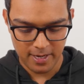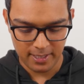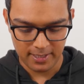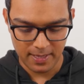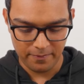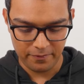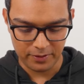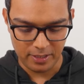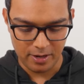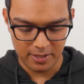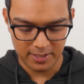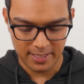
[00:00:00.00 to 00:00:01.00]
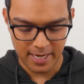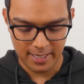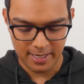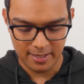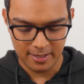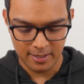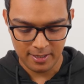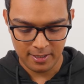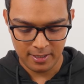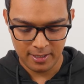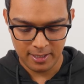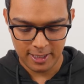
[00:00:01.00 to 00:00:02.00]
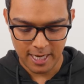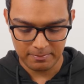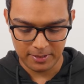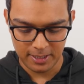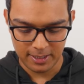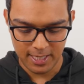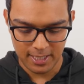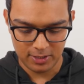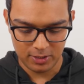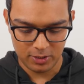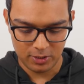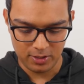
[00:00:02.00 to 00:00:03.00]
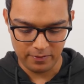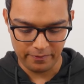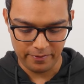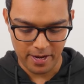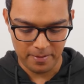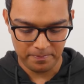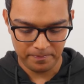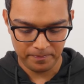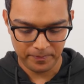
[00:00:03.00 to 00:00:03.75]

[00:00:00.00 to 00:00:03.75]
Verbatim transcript: except for the last second, tap the ticks to confirm.